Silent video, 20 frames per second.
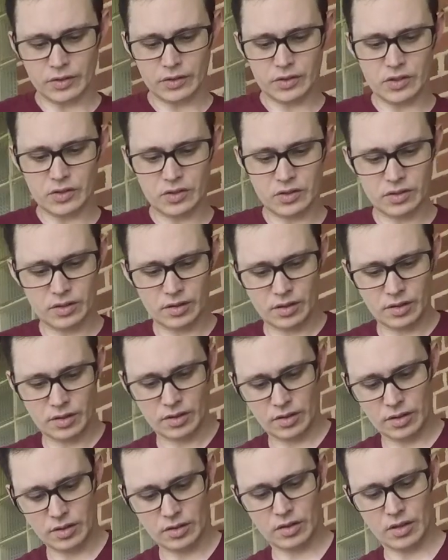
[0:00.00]
This
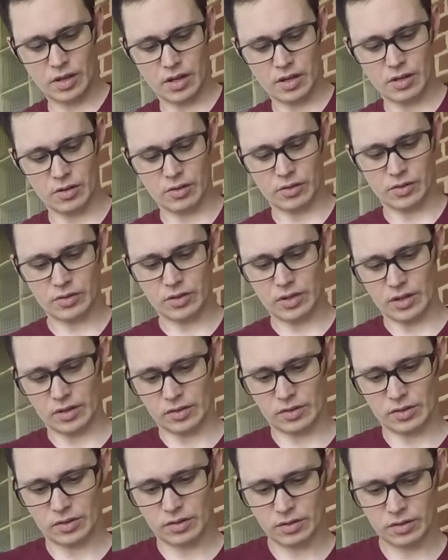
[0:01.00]
set here, this
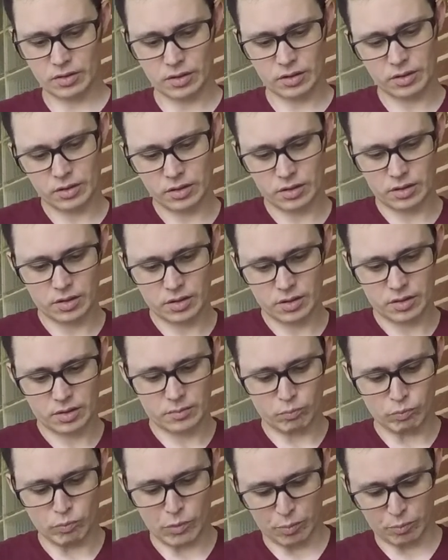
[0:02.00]
has
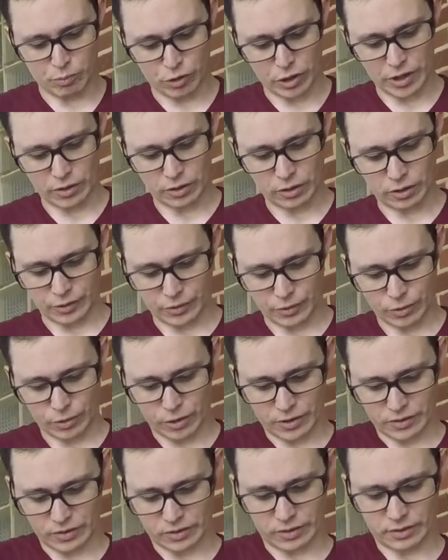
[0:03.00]
membrane all
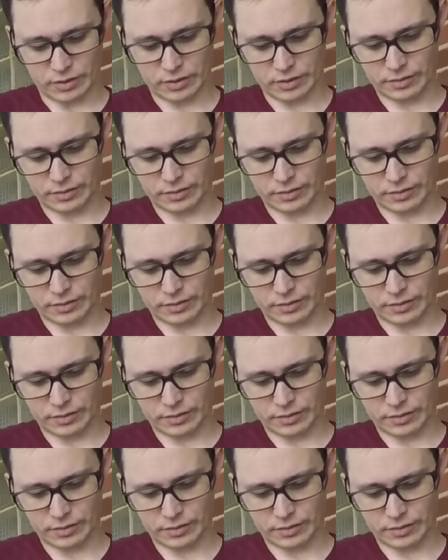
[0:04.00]
across it.